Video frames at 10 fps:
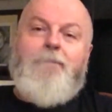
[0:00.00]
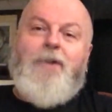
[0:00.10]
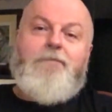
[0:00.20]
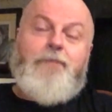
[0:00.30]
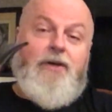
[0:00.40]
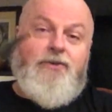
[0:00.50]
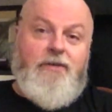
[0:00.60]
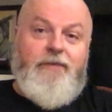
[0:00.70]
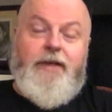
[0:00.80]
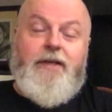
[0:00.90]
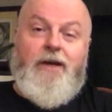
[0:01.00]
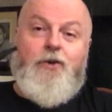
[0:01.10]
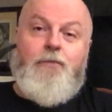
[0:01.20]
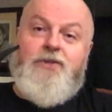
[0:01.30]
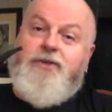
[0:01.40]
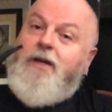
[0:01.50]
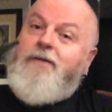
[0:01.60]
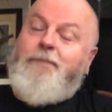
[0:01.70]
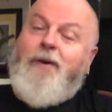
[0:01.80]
But I persevered. I almost gave up.